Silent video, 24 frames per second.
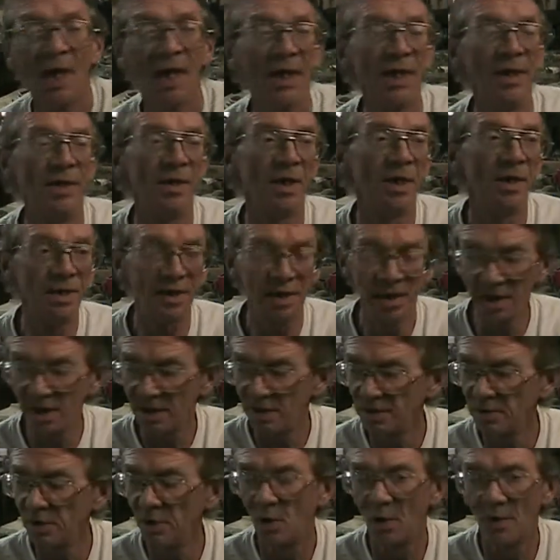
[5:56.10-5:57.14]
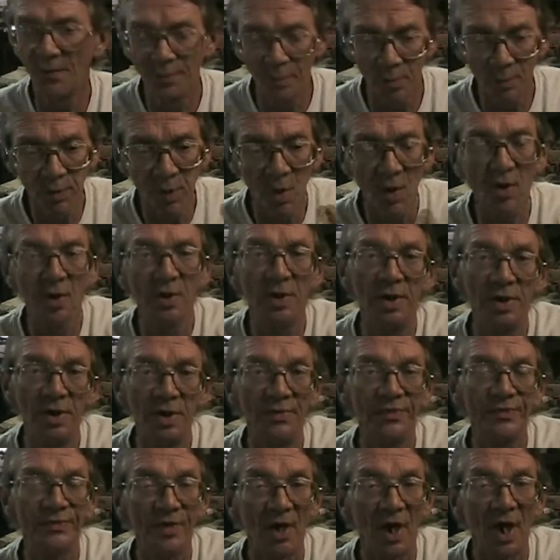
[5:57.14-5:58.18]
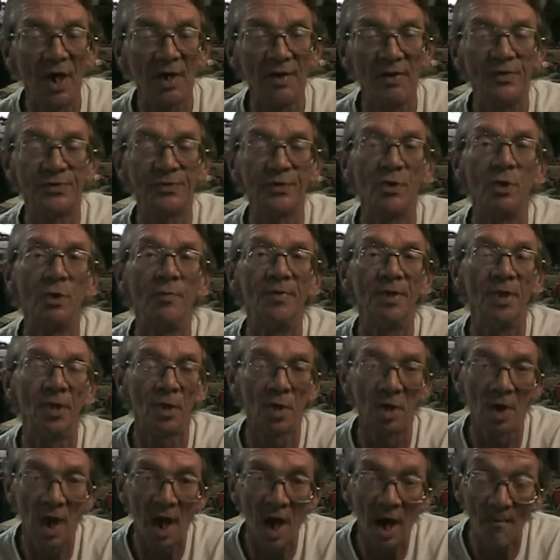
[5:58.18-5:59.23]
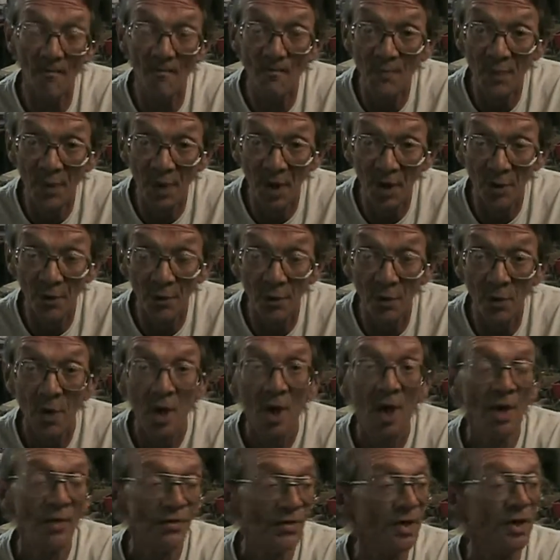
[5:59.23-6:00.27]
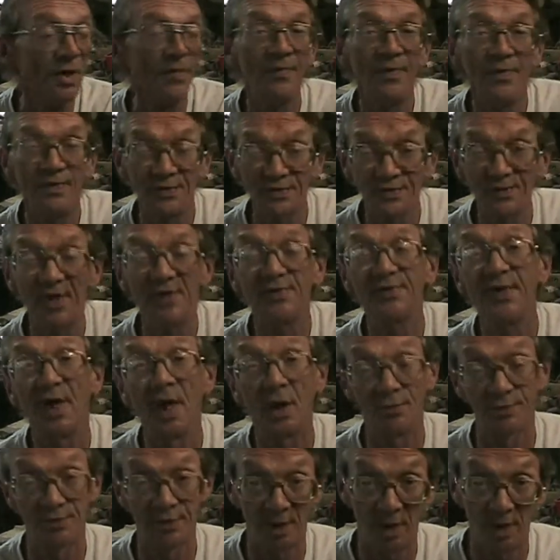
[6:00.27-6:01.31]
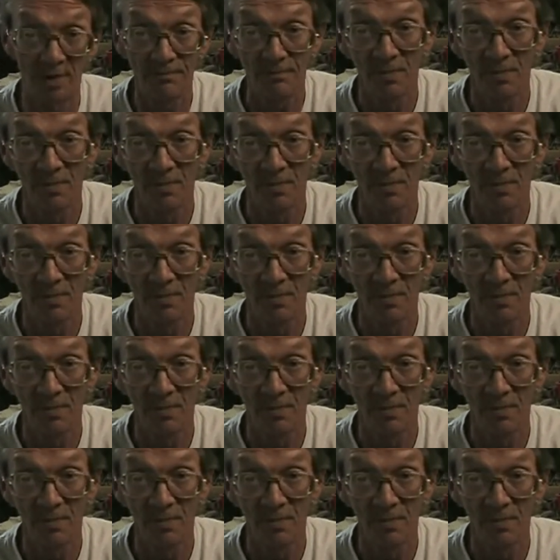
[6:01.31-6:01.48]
and again, you know, if you park it inside, it's going to be a lot better than if it sits outside.